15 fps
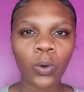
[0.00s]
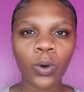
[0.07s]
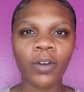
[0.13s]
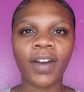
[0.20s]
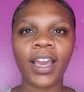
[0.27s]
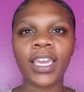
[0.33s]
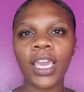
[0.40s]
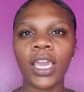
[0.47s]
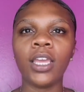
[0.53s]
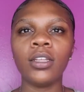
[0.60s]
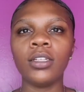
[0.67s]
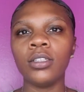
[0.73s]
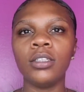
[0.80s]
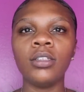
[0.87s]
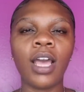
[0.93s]
if
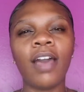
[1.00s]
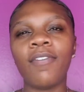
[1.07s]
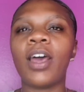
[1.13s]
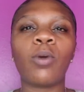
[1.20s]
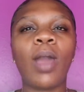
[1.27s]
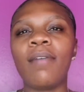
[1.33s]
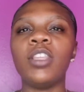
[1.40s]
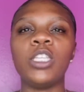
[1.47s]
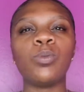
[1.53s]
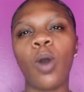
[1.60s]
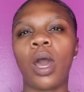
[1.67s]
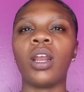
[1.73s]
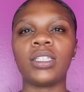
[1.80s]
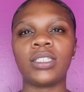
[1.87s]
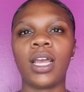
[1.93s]
I don't have these products.